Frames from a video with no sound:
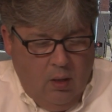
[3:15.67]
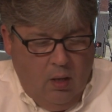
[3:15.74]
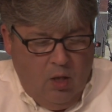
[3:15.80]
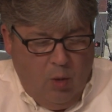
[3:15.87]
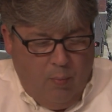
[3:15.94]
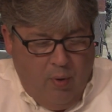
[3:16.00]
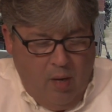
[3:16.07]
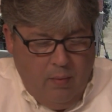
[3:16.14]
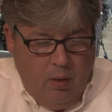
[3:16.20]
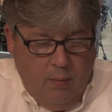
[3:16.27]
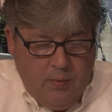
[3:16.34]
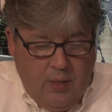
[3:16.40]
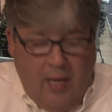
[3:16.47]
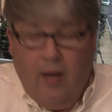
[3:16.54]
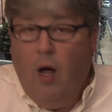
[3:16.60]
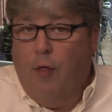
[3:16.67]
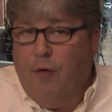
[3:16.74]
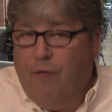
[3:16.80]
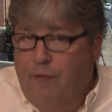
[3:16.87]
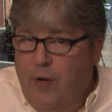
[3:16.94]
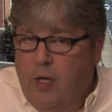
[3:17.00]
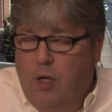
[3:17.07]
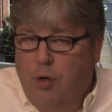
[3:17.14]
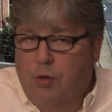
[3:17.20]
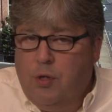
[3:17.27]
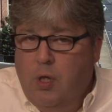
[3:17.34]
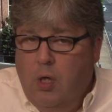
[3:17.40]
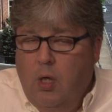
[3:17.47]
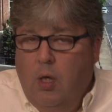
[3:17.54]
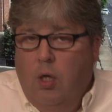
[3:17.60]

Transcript: in their premiums and other figures